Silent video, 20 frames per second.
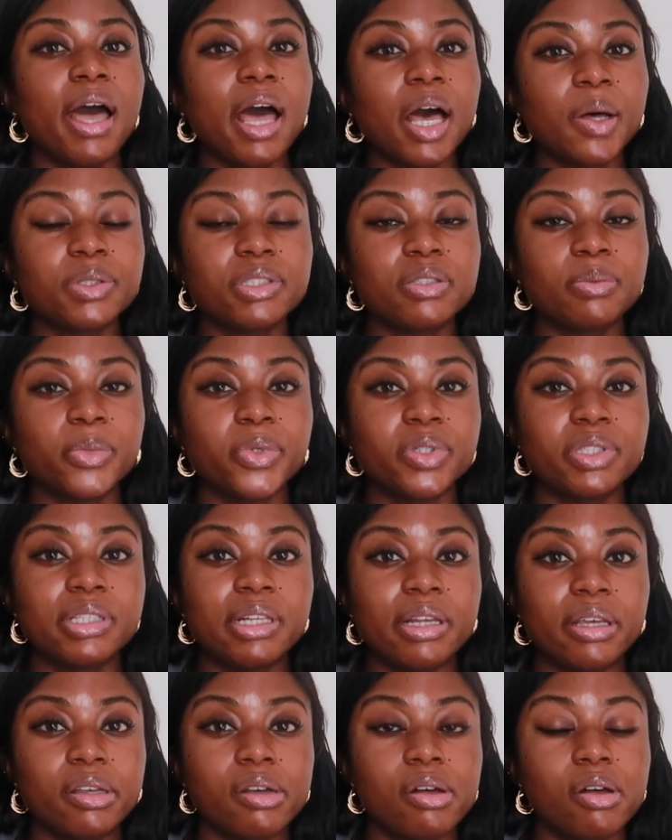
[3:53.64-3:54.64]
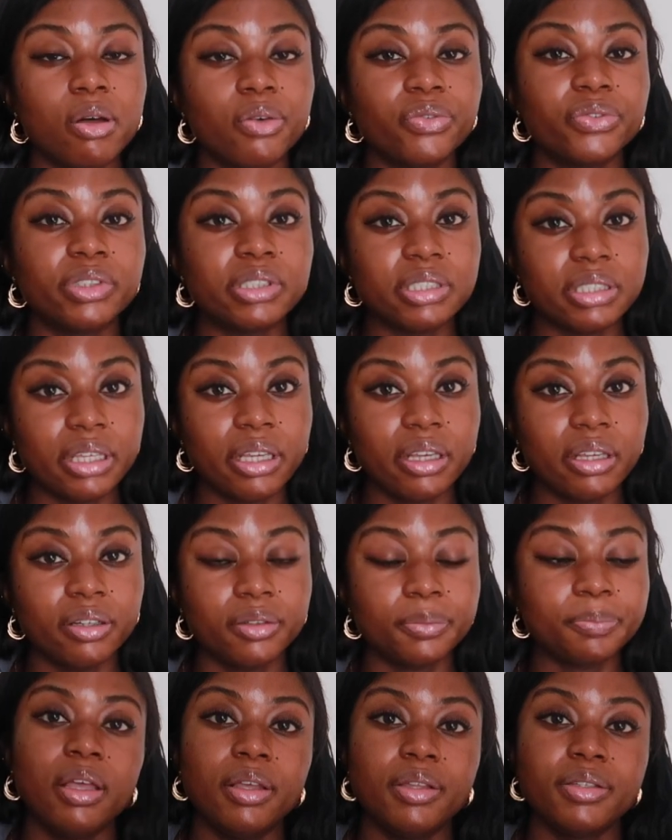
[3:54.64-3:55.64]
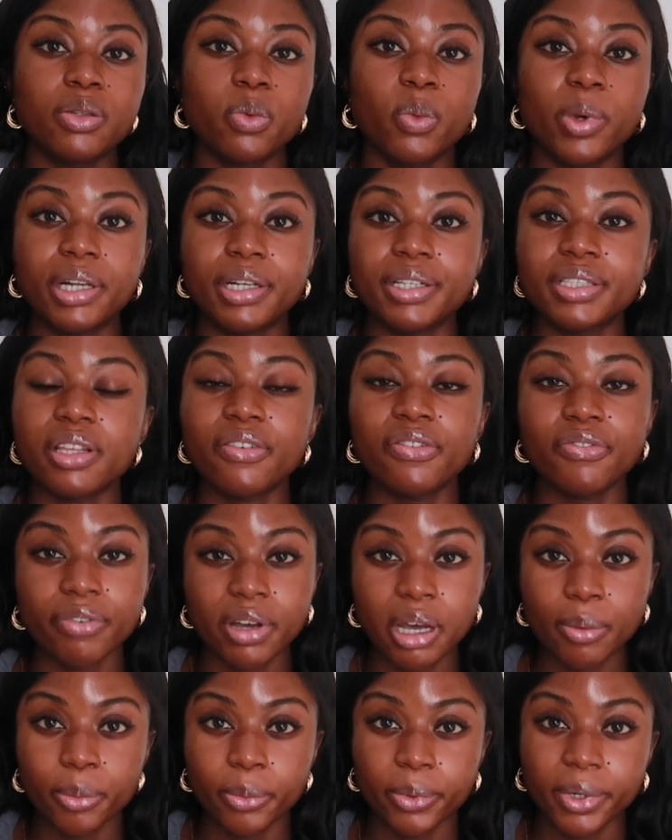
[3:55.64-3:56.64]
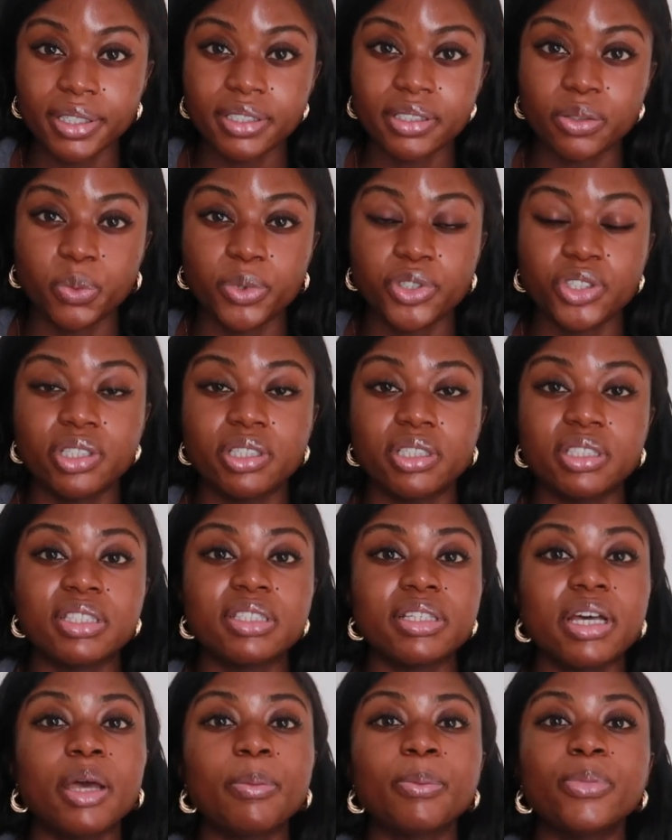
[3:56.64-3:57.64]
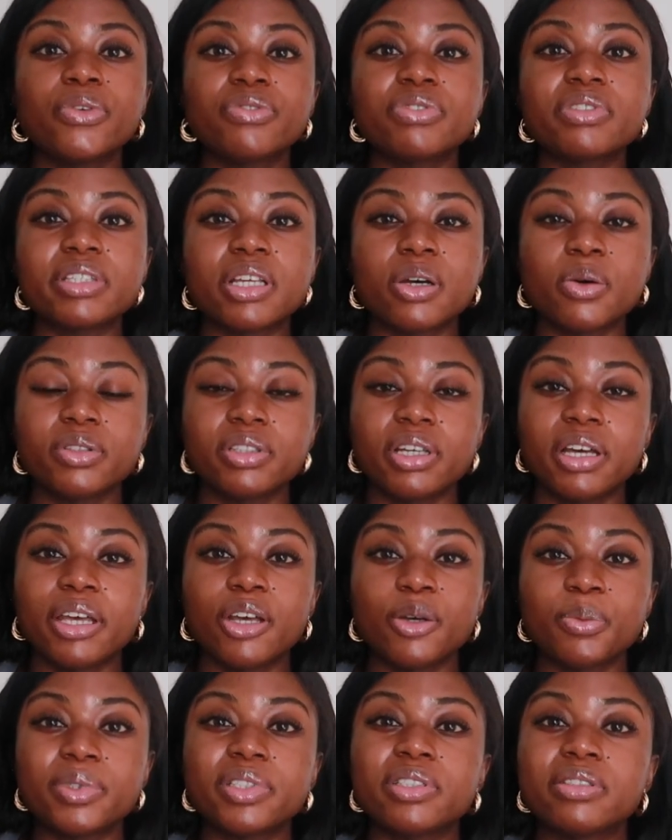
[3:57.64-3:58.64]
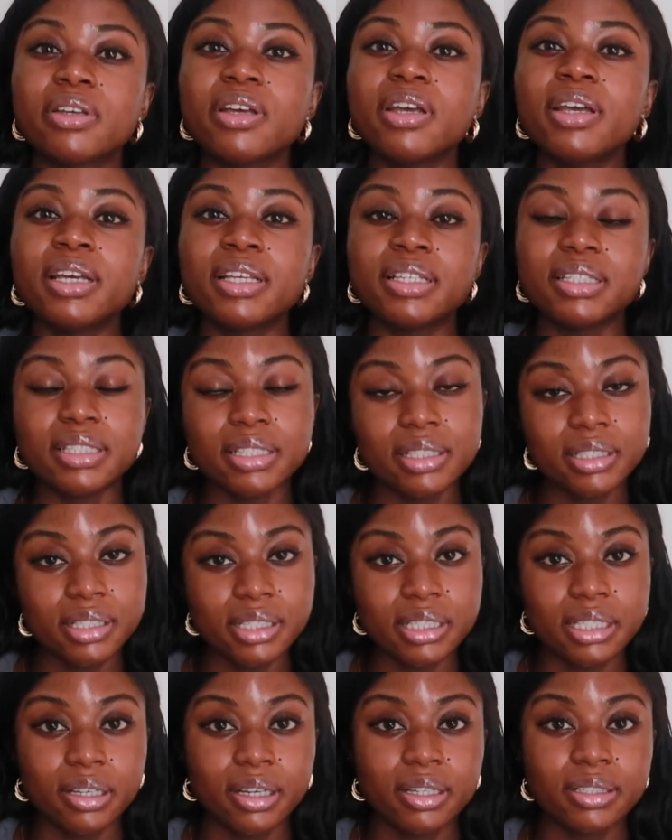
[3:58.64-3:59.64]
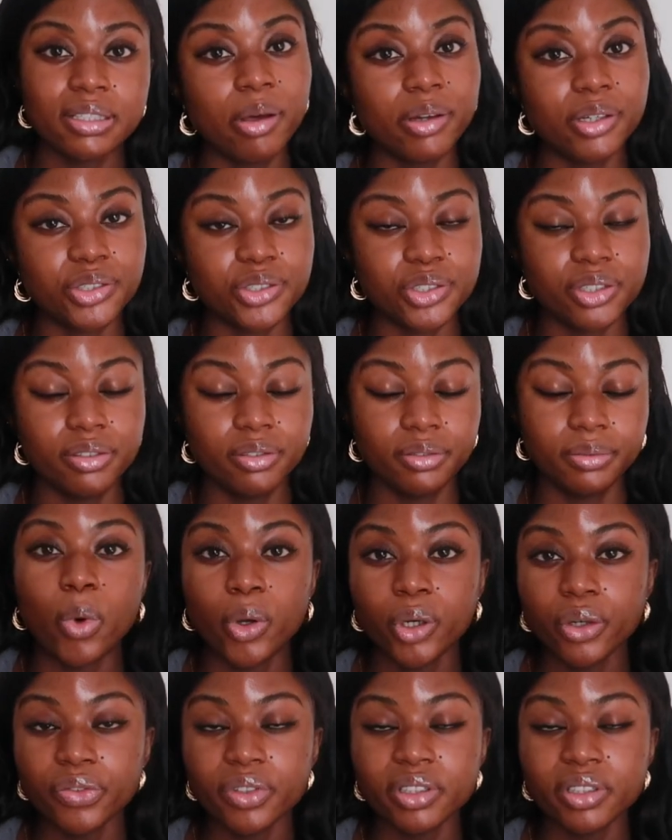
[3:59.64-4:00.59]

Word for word: outermost layer of the skin, as well as fibroblast, which is the type of cell that helps to synthesize collagen. One of